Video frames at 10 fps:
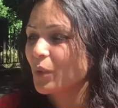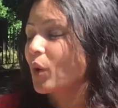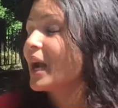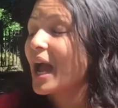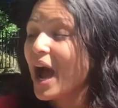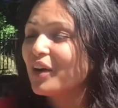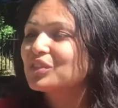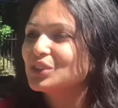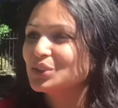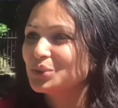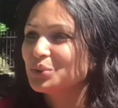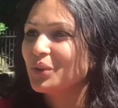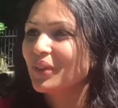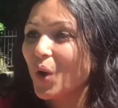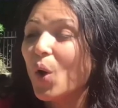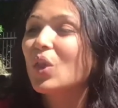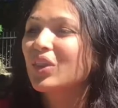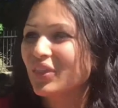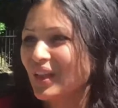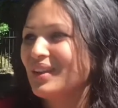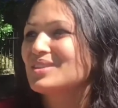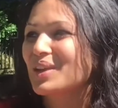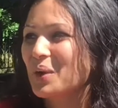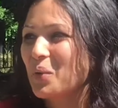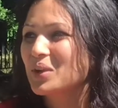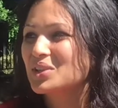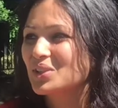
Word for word: or I have to do all the things that I want